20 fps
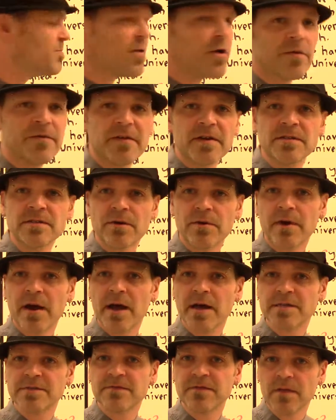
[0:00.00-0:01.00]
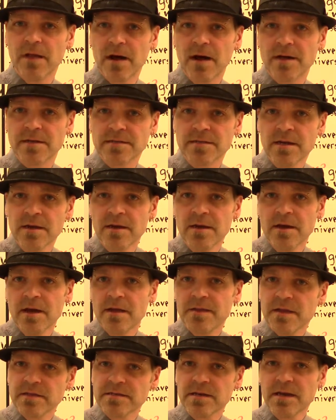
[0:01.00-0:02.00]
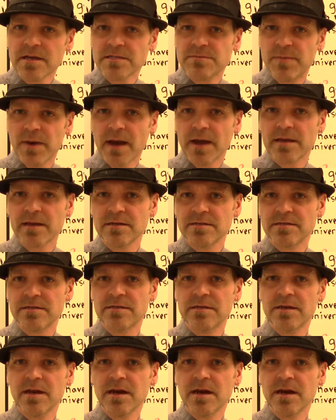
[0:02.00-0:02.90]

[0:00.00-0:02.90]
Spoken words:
perfect or has flaws. And that ties back into the